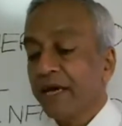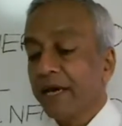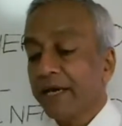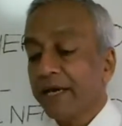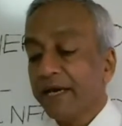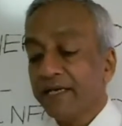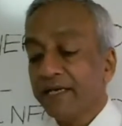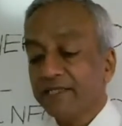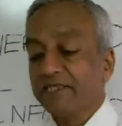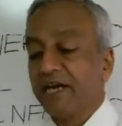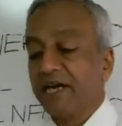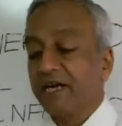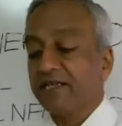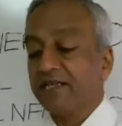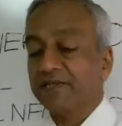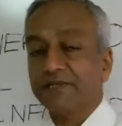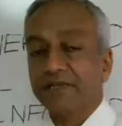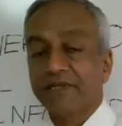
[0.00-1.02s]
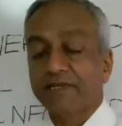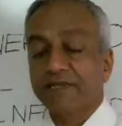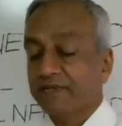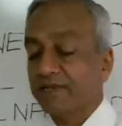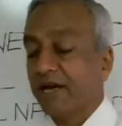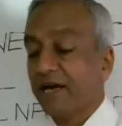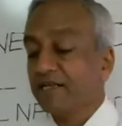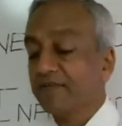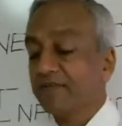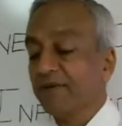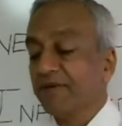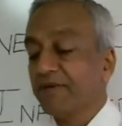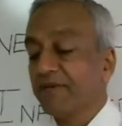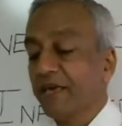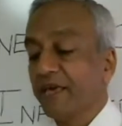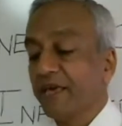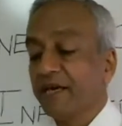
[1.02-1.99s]
It starts by
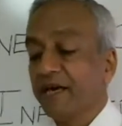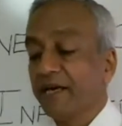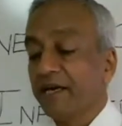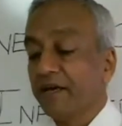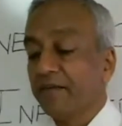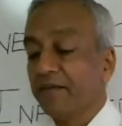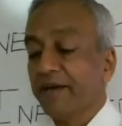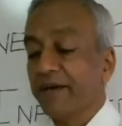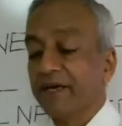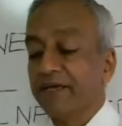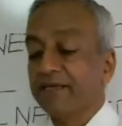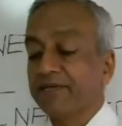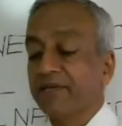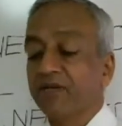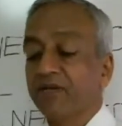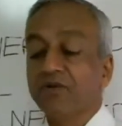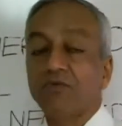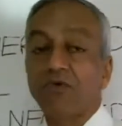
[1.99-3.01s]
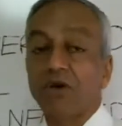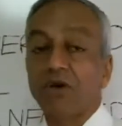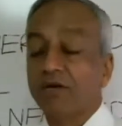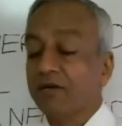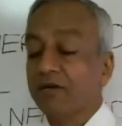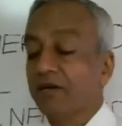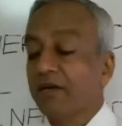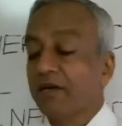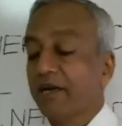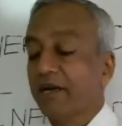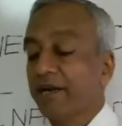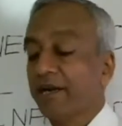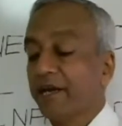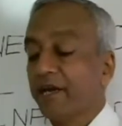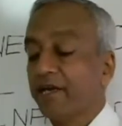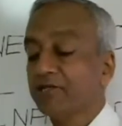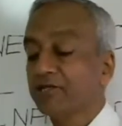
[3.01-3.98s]
saying, I hereby consent to voluntarily
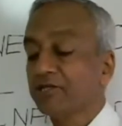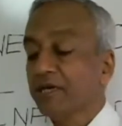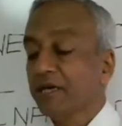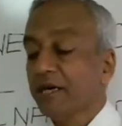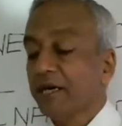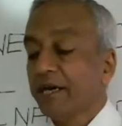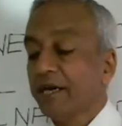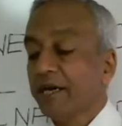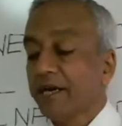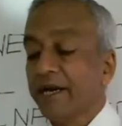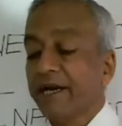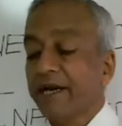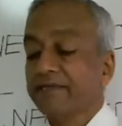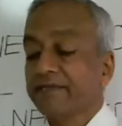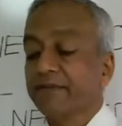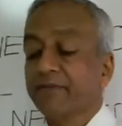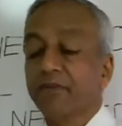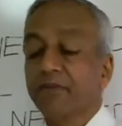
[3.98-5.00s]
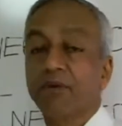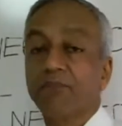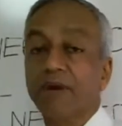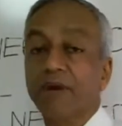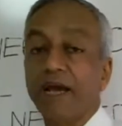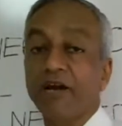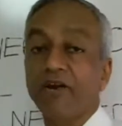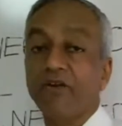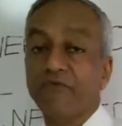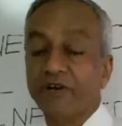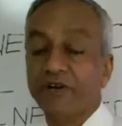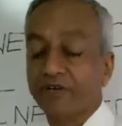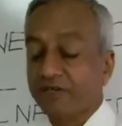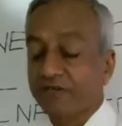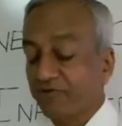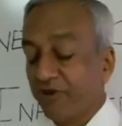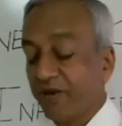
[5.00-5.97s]
engage in an acceptable plan of
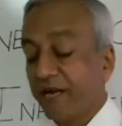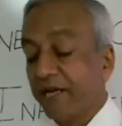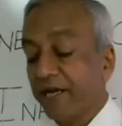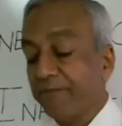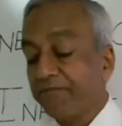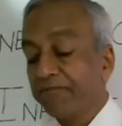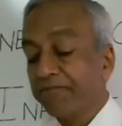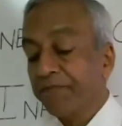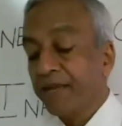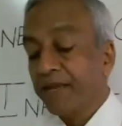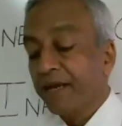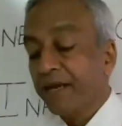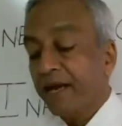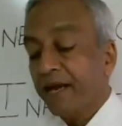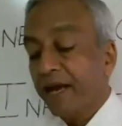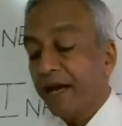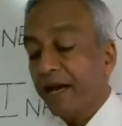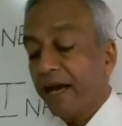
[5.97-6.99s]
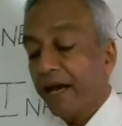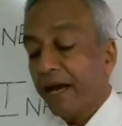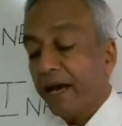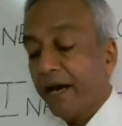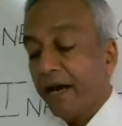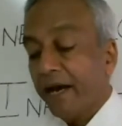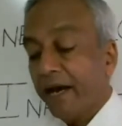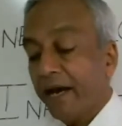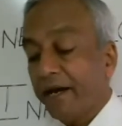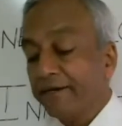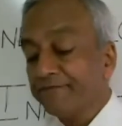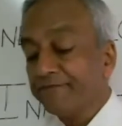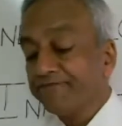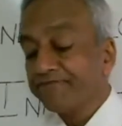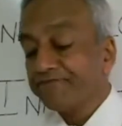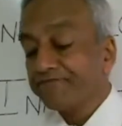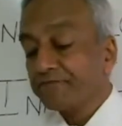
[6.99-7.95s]
fitness training. I
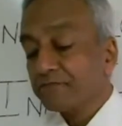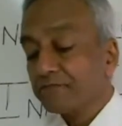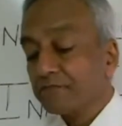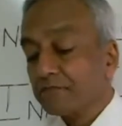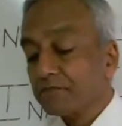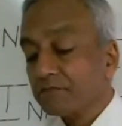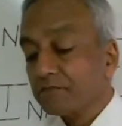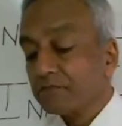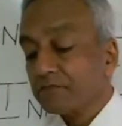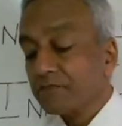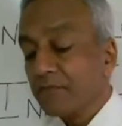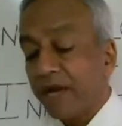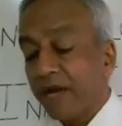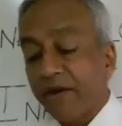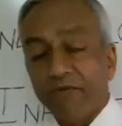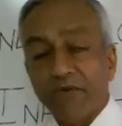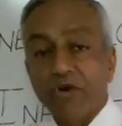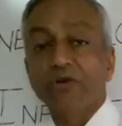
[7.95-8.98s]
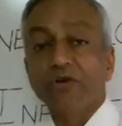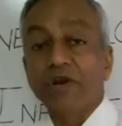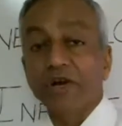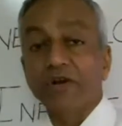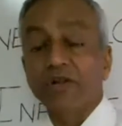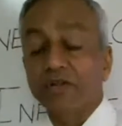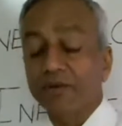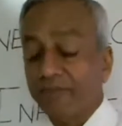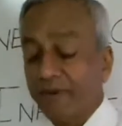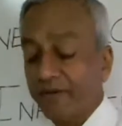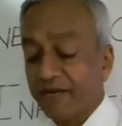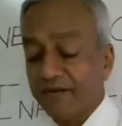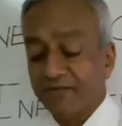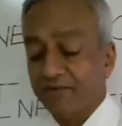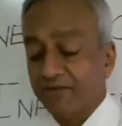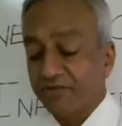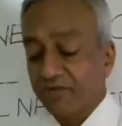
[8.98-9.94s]
will not read all the
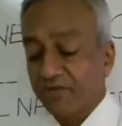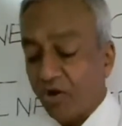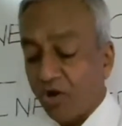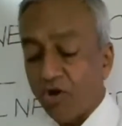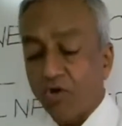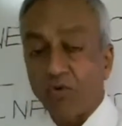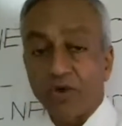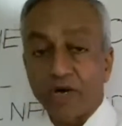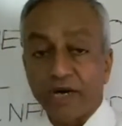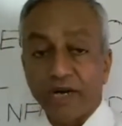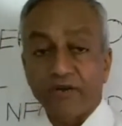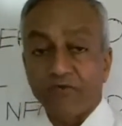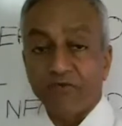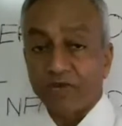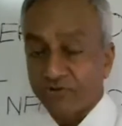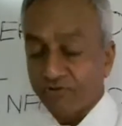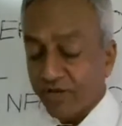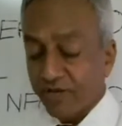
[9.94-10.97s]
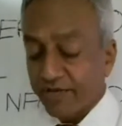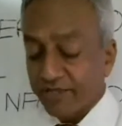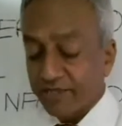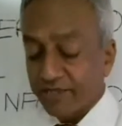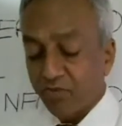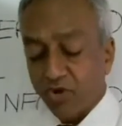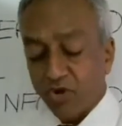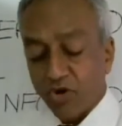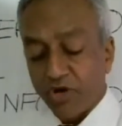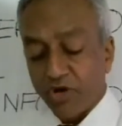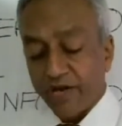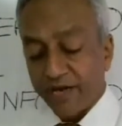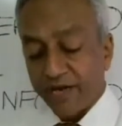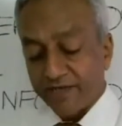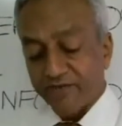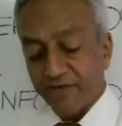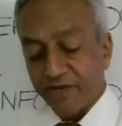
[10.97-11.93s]
paragraphs because they're a long one, and once you get the book on your
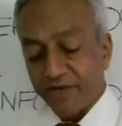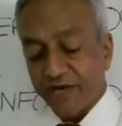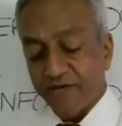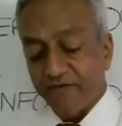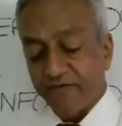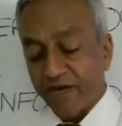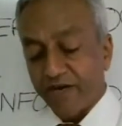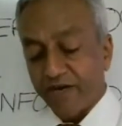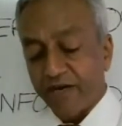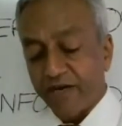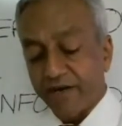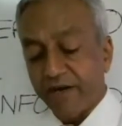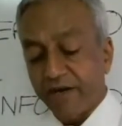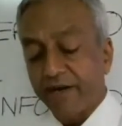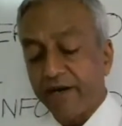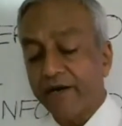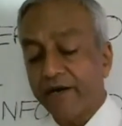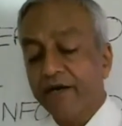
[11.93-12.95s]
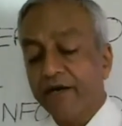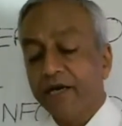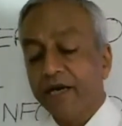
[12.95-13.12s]
hands, you can definitely read it.